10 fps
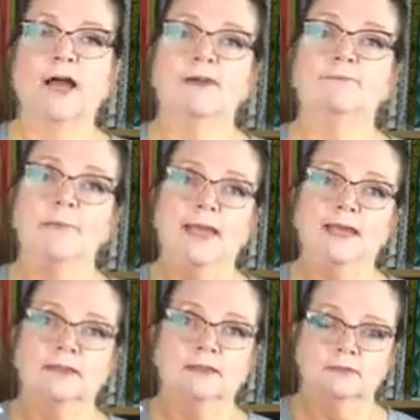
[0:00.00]
I've
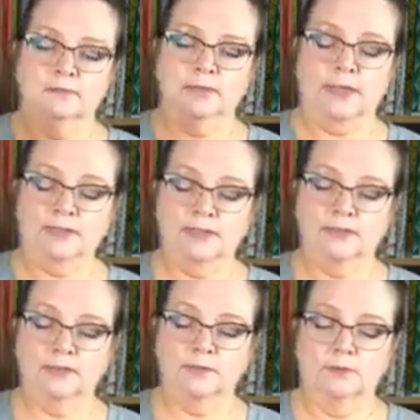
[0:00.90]
made
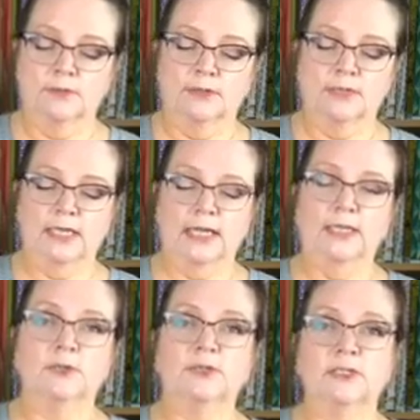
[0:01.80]
blouses that I
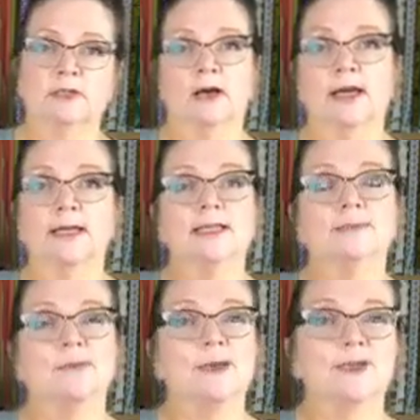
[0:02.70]
used 9
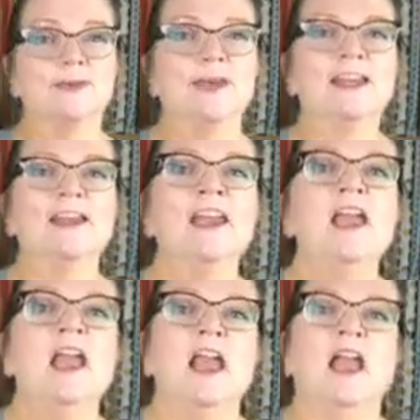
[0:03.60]
as my measurement,
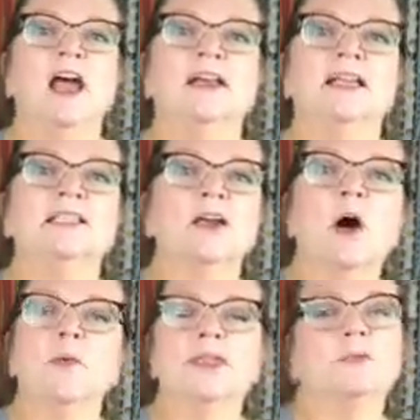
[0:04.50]
and it's
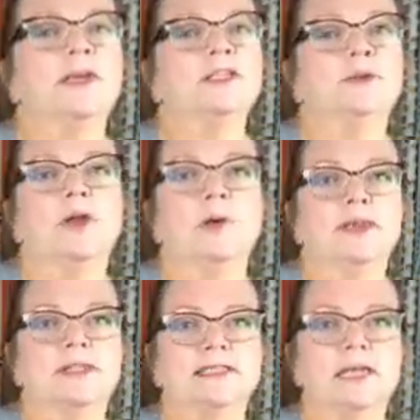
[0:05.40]
always way too low
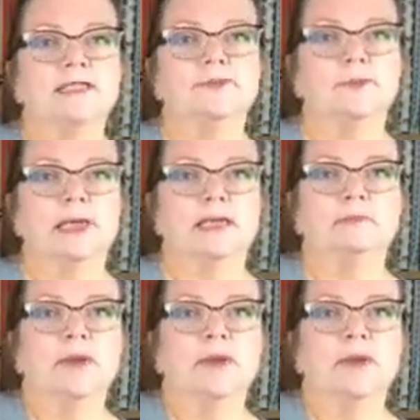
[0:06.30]
on the sides for me.